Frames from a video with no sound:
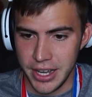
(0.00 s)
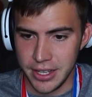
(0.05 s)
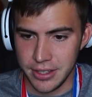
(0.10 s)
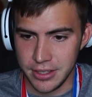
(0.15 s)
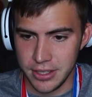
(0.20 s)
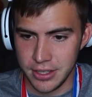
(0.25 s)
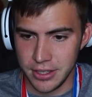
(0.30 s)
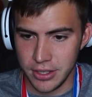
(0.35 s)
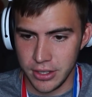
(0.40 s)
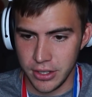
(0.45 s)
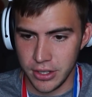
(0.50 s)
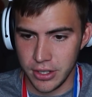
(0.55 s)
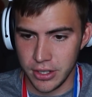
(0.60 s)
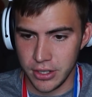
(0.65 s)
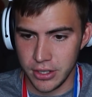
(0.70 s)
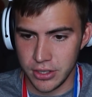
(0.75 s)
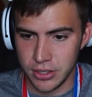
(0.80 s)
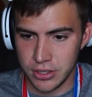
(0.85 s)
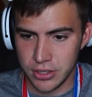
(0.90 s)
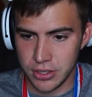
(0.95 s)
And then
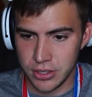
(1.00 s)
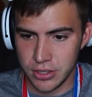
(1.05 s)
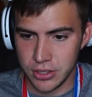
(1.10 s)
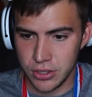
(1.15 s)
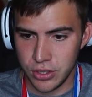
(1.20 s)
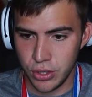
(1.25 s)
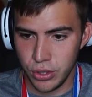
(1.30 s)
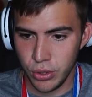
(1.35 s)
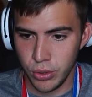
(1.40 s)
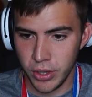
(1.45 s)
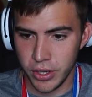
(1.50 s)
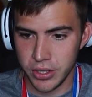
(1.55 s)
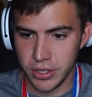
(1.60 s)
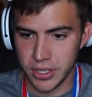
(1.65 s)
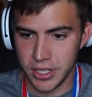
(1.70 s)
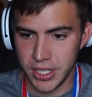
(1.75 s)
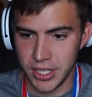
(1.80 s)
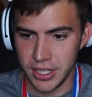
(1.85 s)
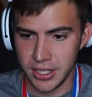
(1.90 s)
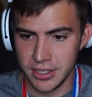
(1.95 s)
there's two
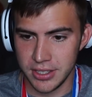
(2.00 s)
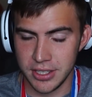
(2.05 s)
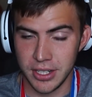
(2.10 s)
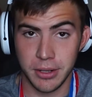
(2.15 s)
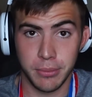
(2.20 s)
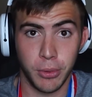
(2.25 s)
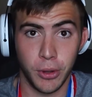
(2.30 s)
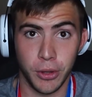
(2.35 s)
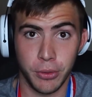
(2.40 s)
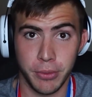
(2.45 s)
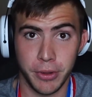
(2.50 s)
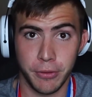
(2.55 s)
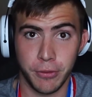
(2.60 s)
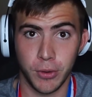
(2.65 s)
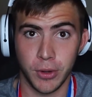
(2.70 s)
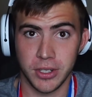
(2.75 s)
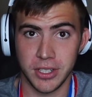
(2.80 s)
other kids that both made